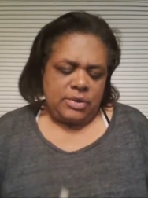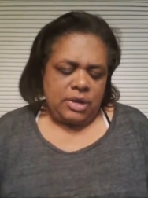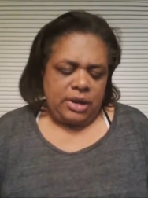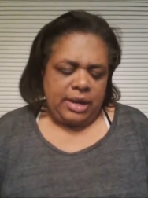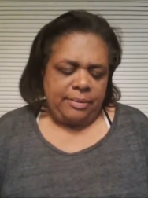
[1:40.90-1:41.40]
right.
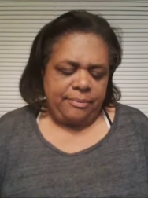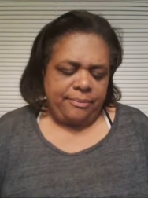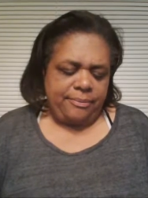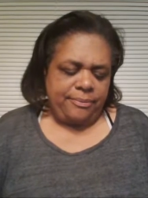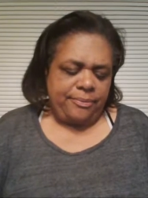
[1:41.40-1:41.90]

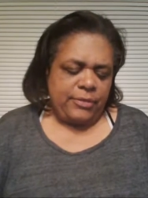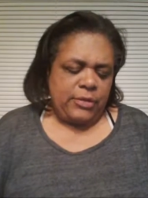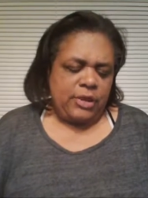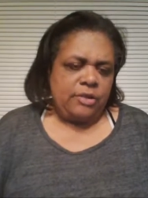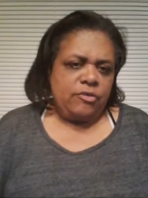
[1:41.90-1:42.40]
right,
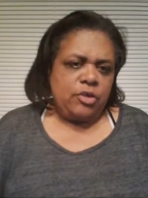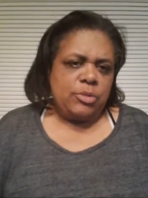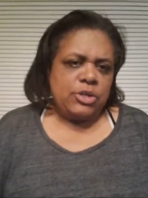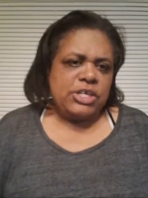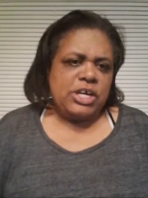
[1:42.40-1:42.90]
two
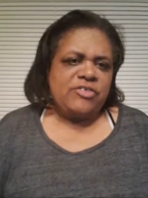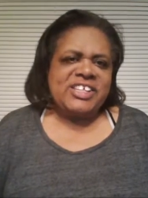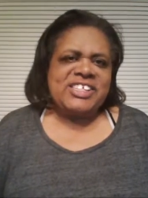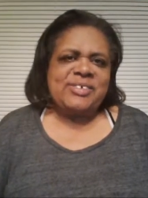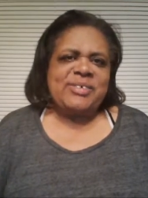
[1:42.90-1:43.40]
more
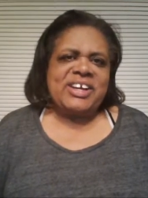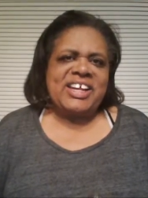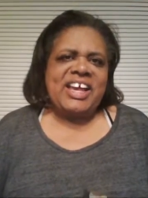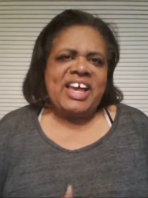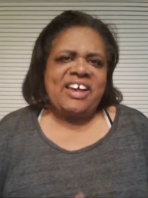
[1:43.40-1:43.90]
shuffles and we're going
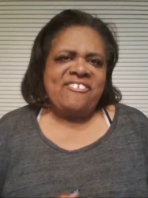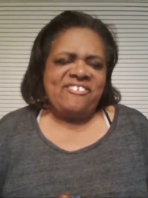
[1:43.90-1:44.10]
to cut.